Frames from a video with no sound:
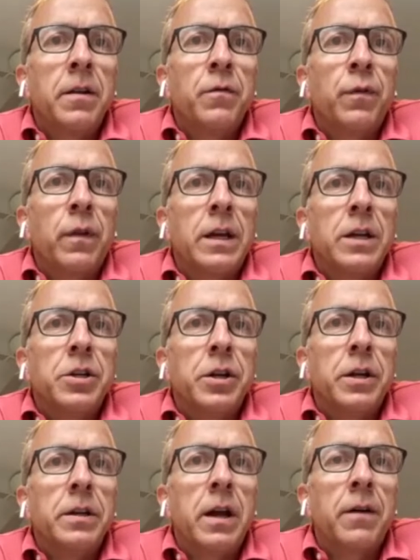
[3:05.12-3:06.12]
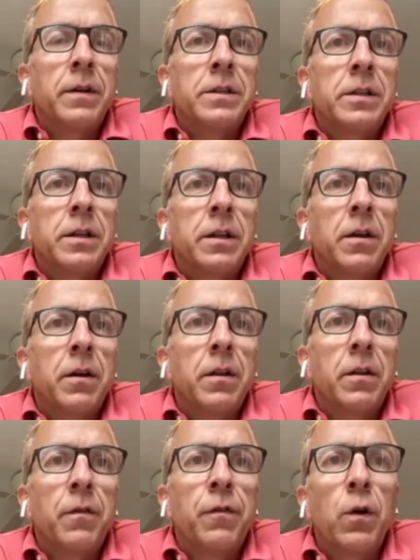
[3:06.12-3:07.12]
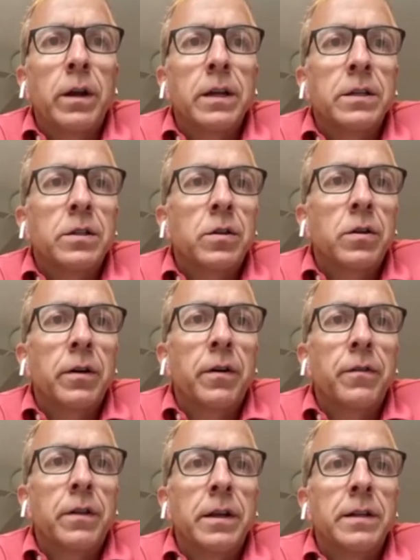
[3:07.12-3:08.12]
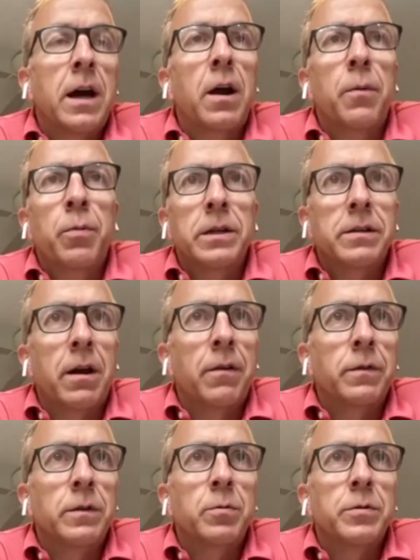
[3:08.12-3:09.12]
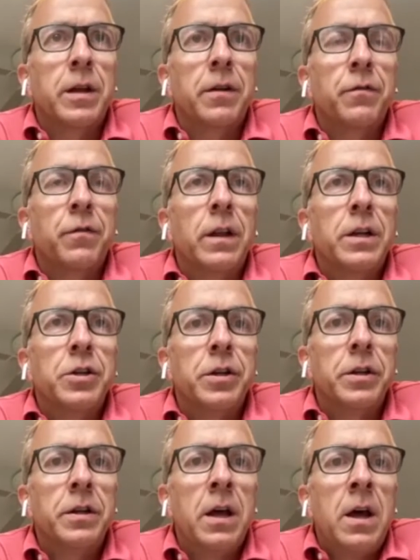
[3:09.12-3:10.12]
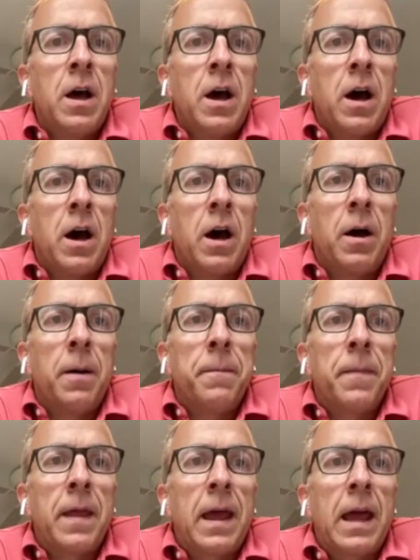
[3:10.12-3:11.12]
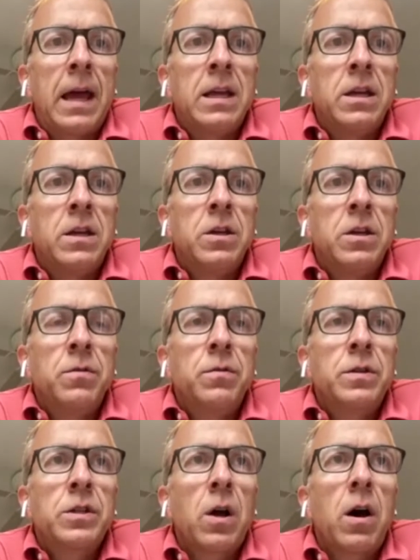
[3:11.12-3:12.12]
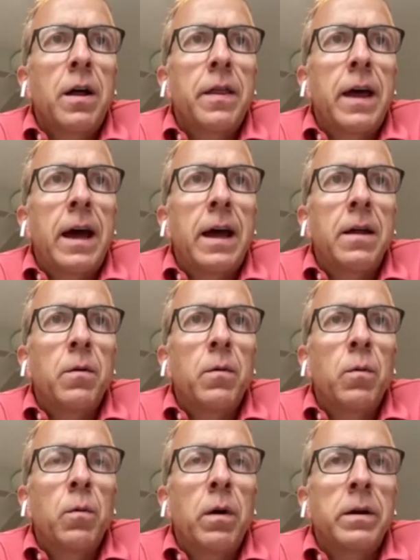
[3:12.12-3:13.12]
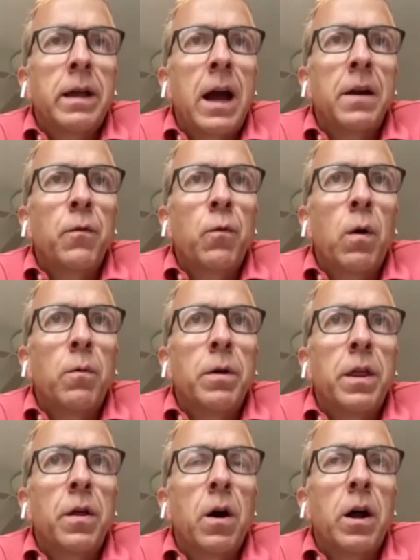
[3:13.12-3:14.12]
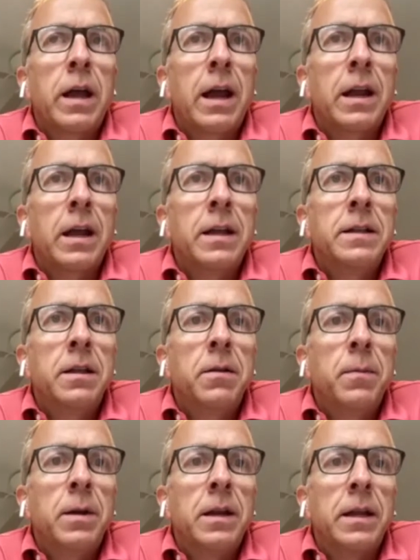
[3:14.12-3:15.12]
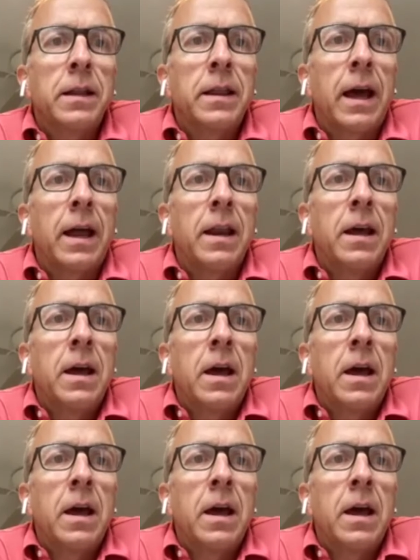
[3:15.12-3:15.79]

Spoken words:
inflation, obviously the focus of the entire press conference was on inflation. You saw that kind of what we thought heading into the meeting, that